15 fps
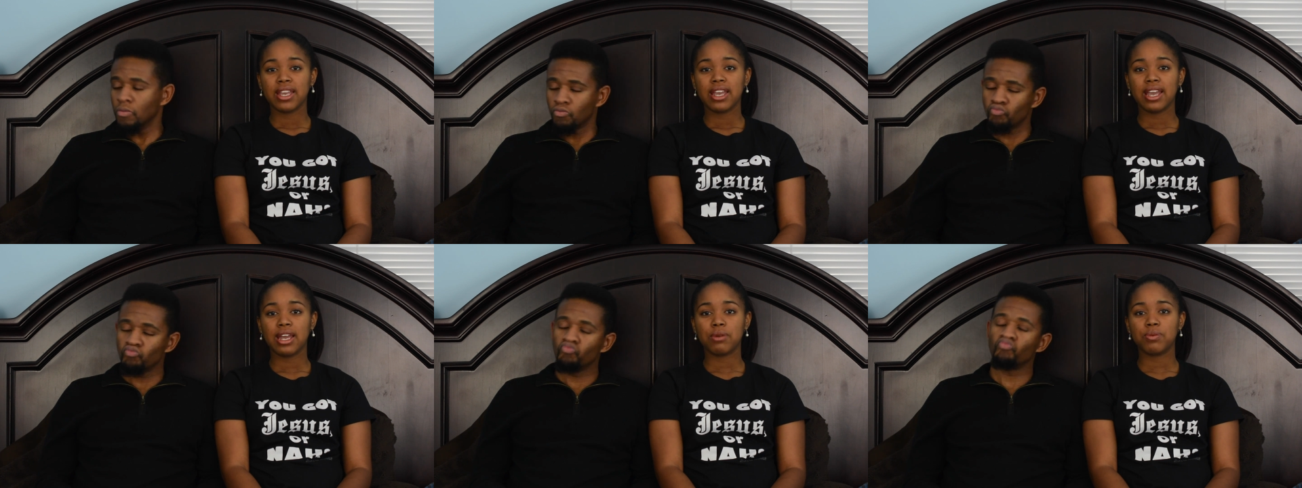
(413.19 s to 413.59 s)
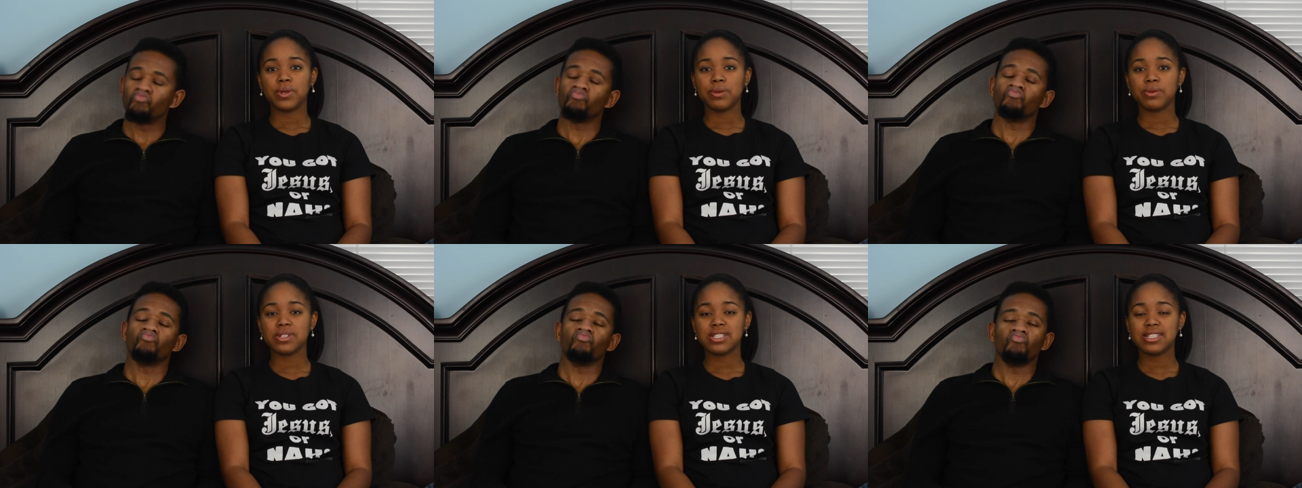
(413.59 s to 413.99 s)
Speaker 1: And we
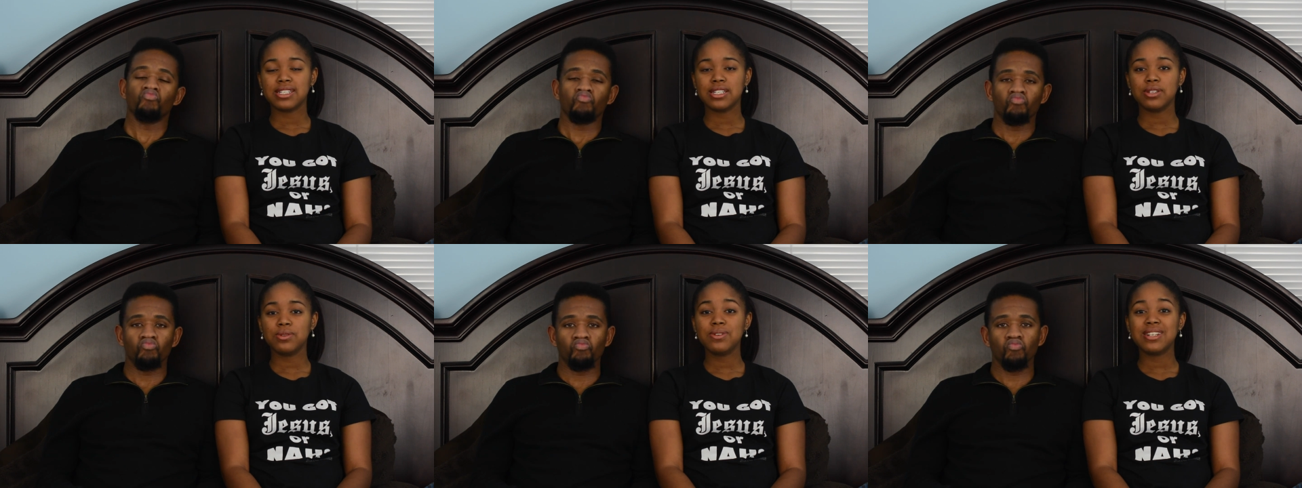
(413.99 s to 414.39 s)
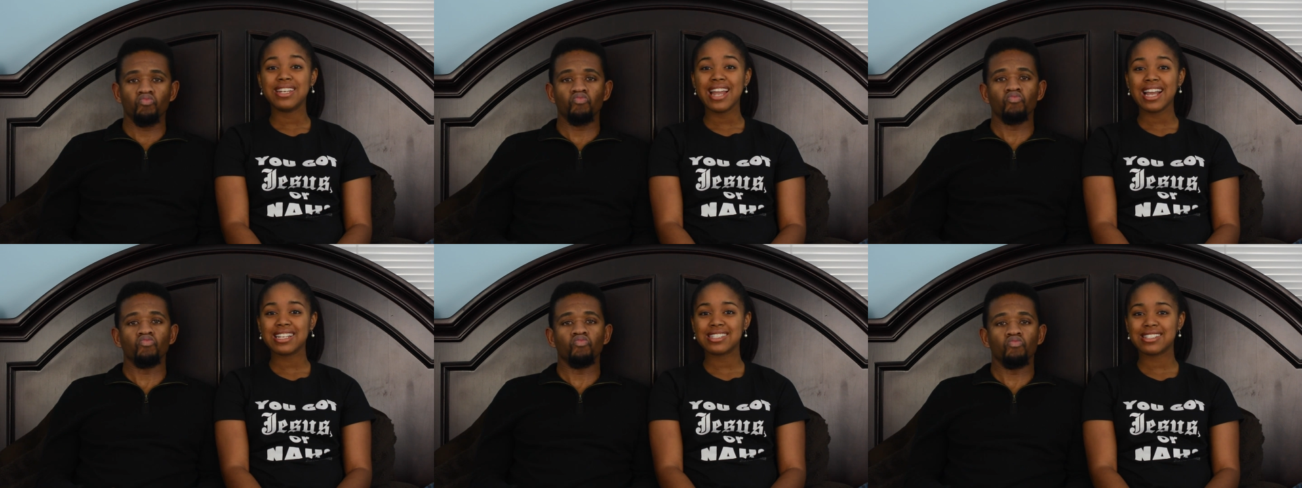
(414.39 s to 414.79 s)
will see you
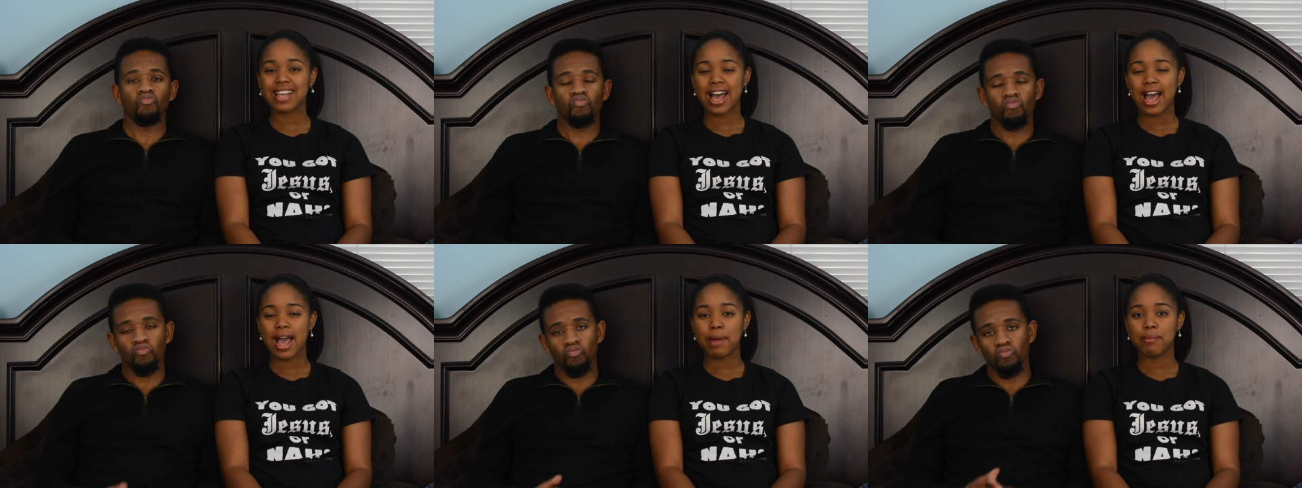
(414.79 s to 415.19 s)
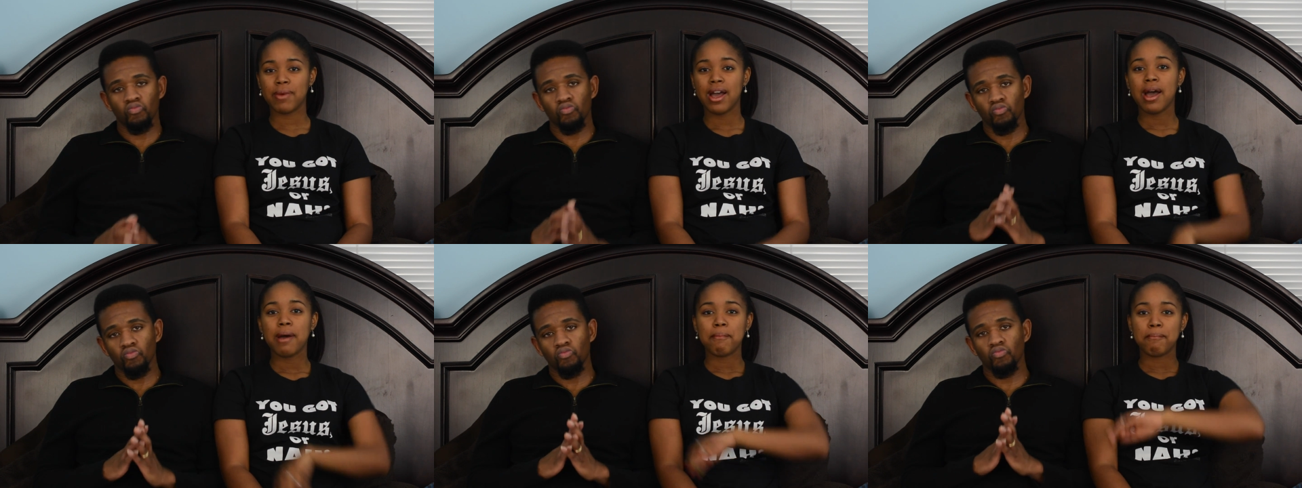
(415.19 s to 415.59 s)
next time.
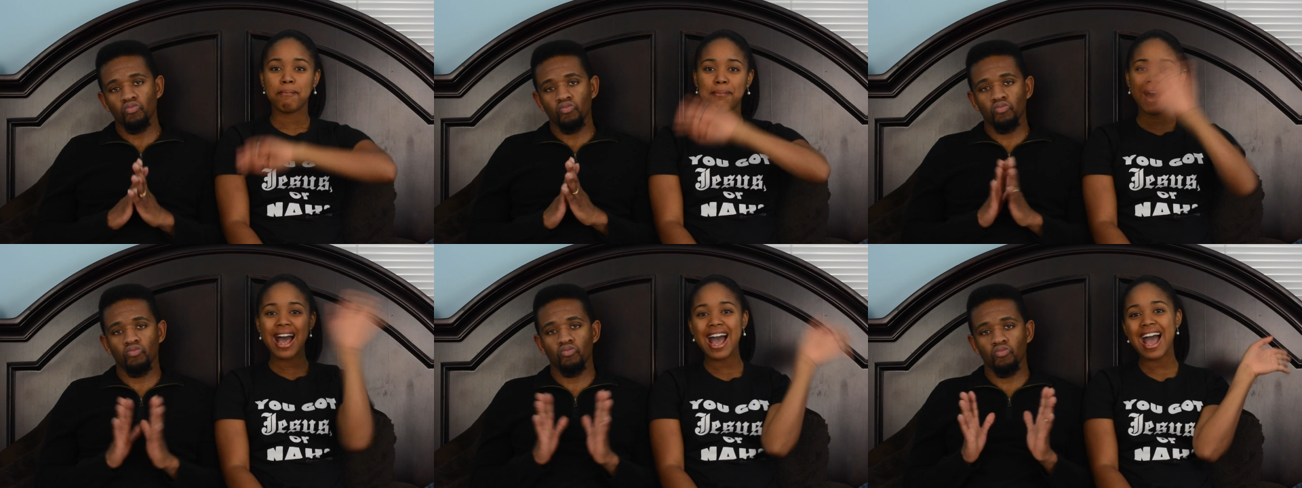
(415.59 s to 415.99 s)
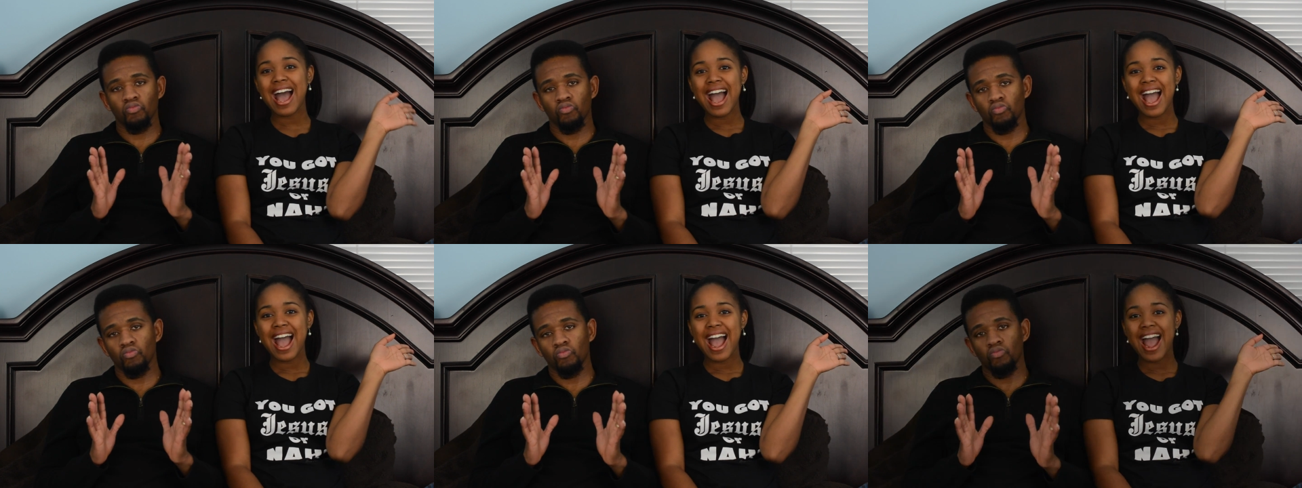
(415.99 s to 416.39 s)
Bye!